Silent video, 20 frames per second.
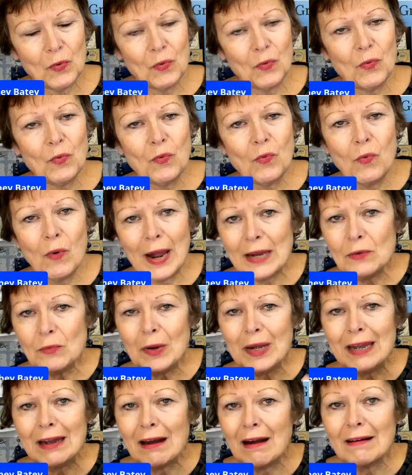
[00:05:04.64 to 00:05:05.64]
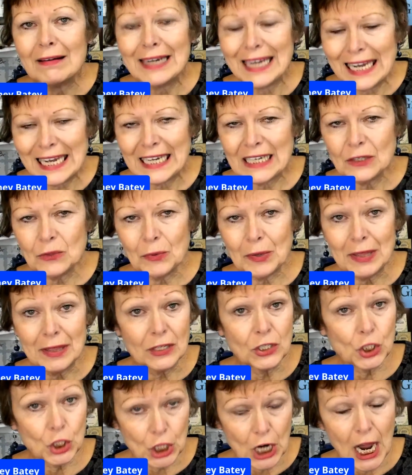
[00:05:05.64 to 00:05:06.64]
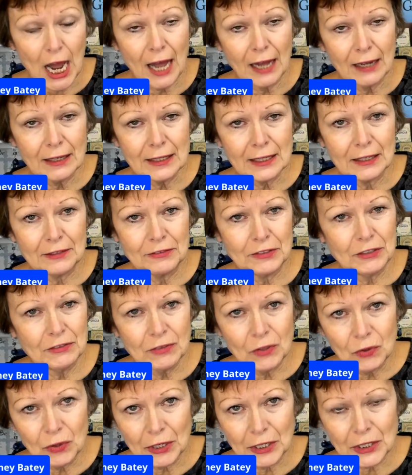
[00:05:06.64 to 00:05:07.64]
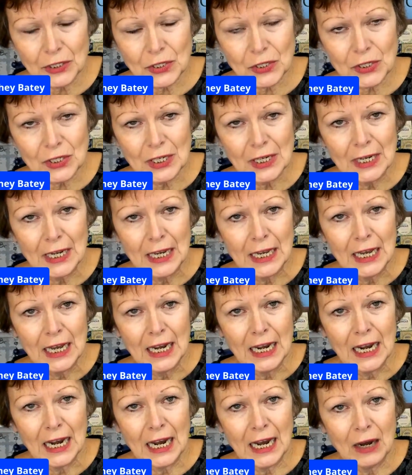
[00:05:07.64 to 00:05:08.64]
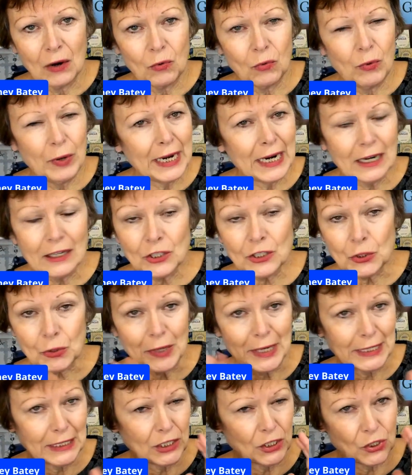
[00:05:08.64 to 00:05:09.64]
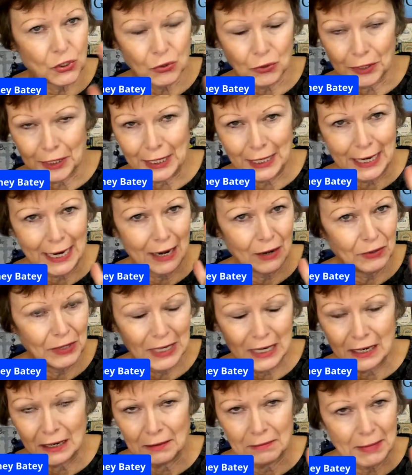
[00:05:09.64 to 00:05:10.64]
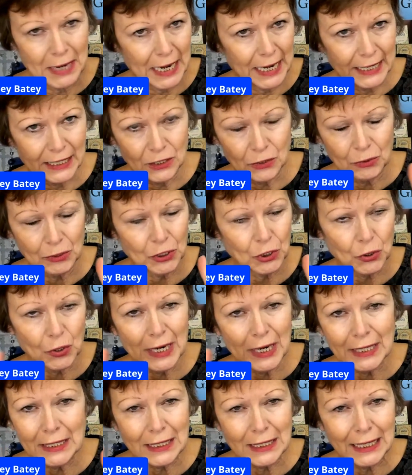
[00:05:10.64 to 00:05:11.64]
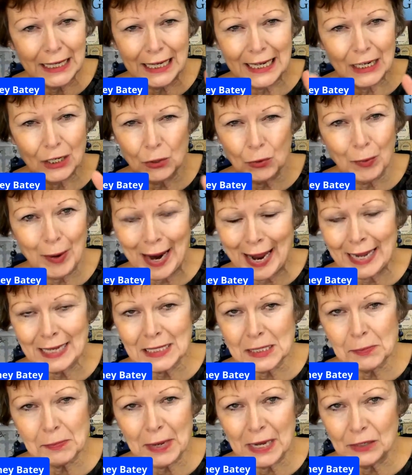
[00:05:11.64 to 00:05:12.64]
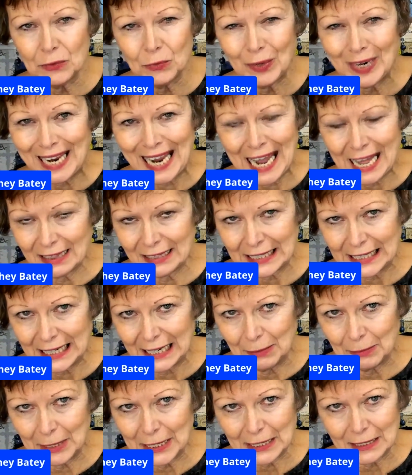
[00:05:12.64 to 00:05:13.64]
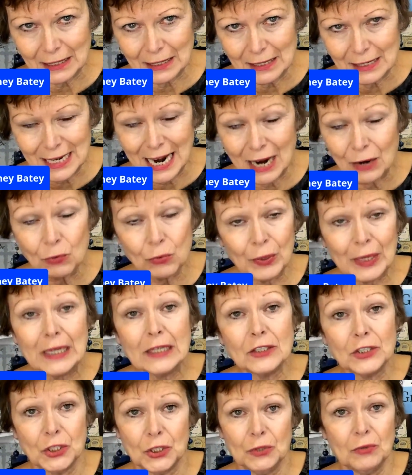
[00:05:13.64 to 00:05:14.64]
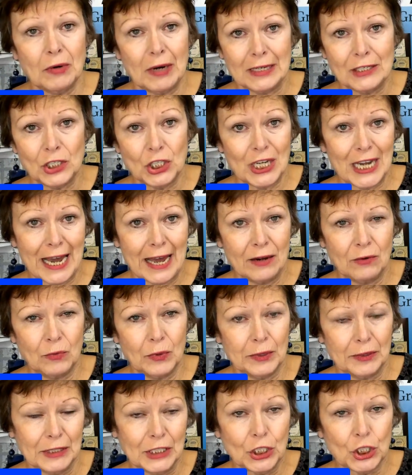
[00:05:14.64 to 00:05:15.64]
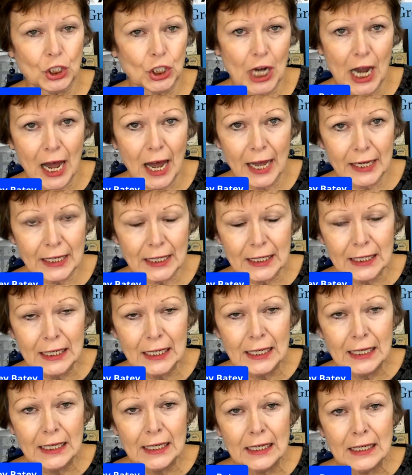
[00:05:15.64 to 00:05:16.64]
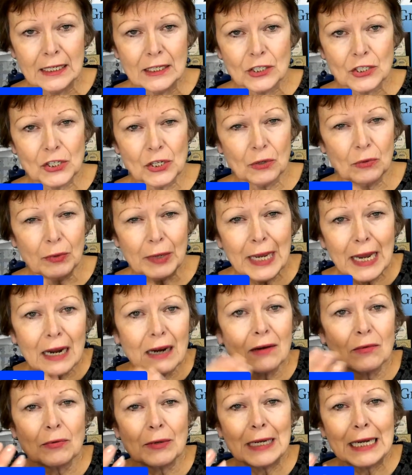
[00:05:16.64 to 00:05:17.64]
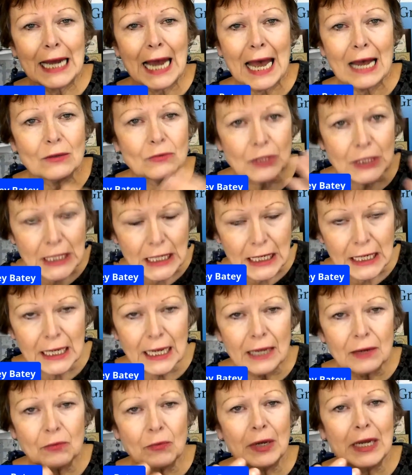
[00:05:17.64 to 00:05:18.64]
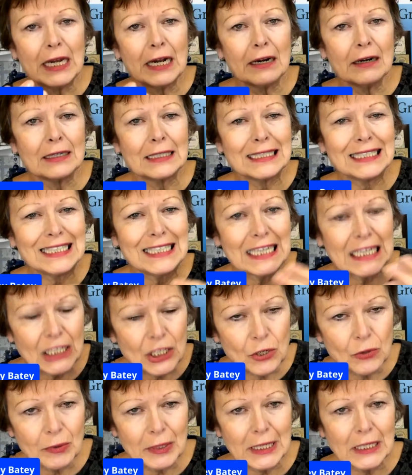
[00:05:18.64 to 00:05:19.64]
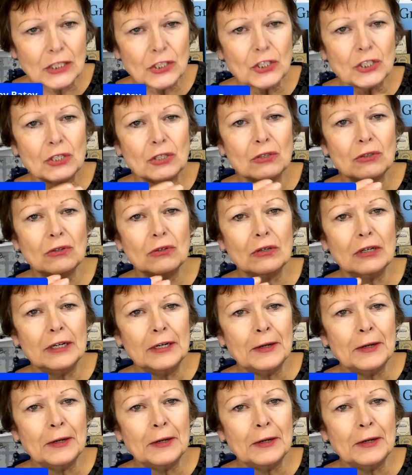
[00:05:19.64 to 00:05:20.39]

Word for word: when we are hit with the shock of divorce, uh, we are trying to sort it out in our mind. We're trying to get a grasp on reality because it's not real to us yet. We're in shock. So we are recounting and we are continuing to